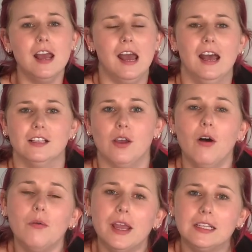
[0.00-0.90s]
As
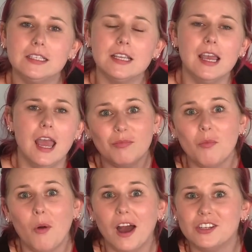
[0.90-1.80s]
always,
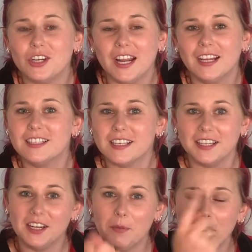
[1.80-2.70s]
wash your hands,
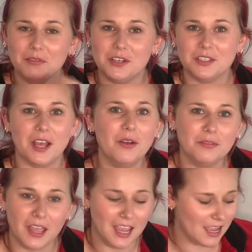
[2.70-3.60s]
clean up after yourself,
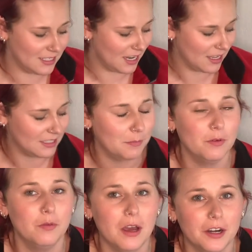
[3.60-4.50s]
and take a sip
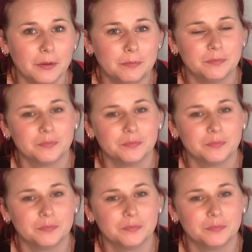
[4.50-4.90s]
of water.